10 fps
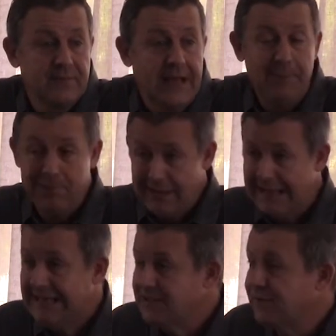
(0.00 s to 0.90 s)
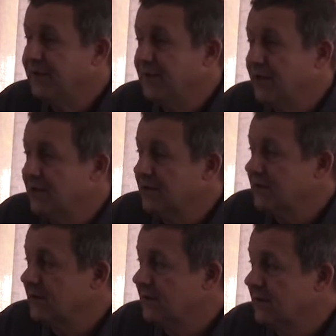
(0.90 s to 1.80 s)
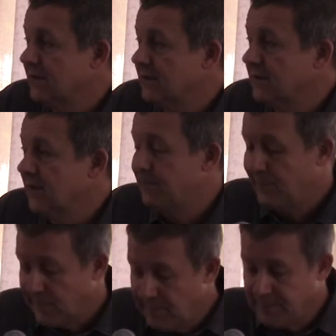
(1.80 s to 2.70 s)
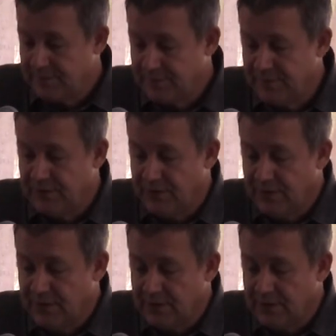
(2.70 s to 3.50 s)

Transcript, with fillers: a place for you, a purpose for you.